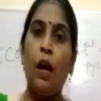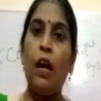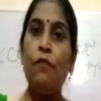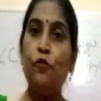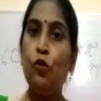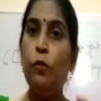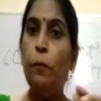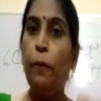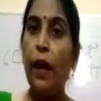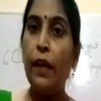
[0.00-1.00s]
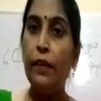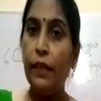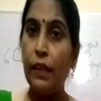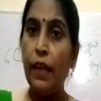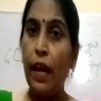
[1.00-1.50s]
have to be
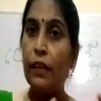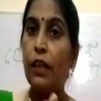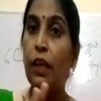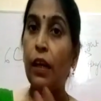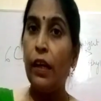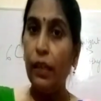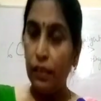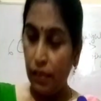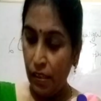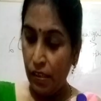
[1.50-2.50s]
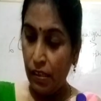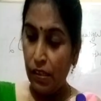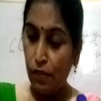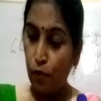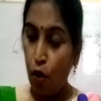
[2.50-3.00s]
planted at the correct
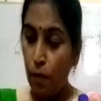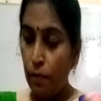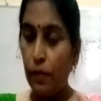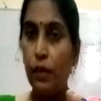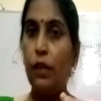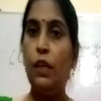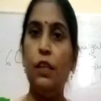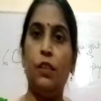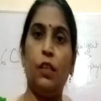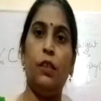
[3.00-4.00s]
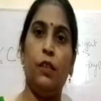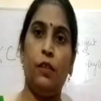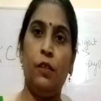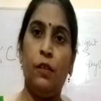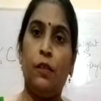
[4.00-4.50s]
distance from each other?
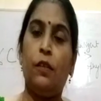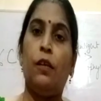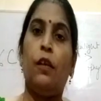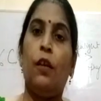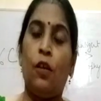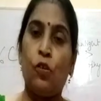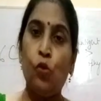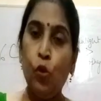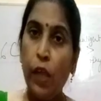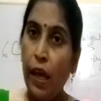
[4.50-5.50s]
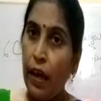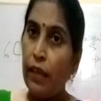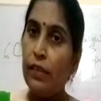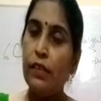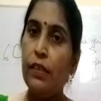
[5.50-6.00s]
So the
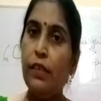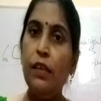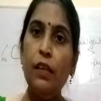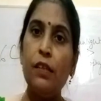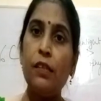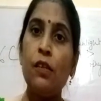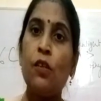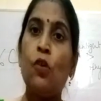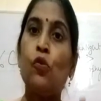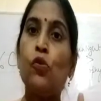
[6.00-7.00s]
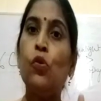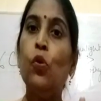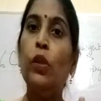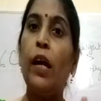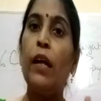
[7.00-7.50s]
answer is
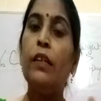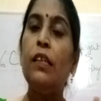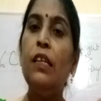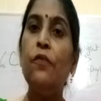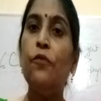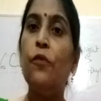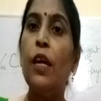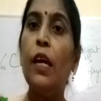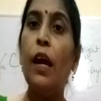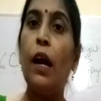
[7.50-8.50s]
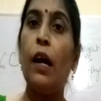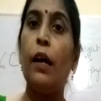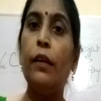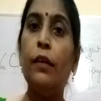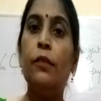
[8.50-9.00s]
so that if they
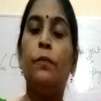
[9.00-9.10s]
are